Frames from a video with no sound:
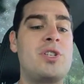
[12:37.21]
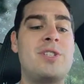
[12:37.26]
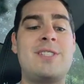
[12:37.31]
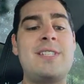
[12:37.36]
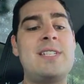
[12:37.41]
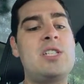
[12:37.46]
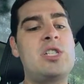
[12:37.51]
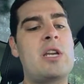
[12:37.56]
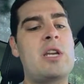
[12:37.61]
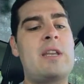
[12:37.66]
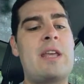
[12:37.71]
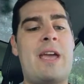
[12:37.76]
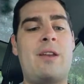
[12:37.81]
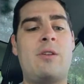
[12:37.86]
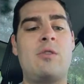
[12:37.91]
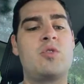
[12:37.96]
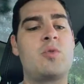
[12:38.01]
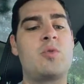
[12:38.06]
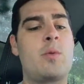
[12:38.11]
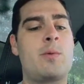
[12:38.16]
CJ
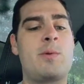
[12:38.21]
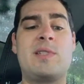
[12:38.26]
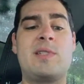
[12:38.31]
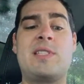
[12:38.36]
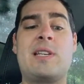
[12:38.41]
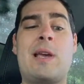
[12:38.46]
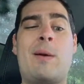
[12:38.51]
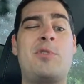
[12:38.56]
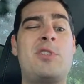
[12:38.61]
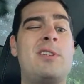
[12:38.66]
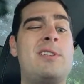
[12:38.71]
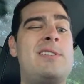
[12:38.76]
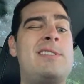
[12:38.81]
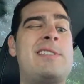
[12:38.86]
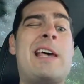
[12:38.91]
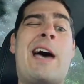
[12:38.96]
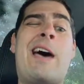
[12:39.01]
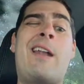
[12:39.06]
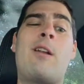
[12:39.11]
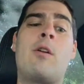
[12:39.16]
Daniels with a reception
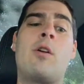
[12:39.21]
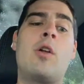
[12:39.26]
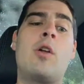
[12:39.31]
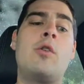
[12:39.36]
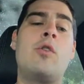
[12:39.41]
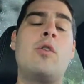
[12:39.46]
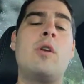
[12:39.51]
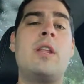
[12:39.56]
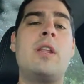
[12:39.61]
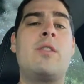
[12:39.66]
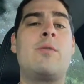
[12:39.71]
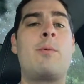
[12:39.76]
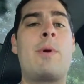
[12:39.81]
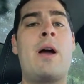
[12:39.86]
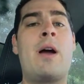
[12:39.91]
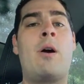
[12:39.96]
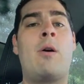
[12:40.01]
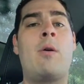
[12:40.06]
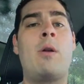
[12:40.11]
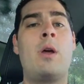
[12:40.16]
sat on an underneath
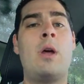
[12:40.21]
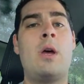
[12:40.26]
route,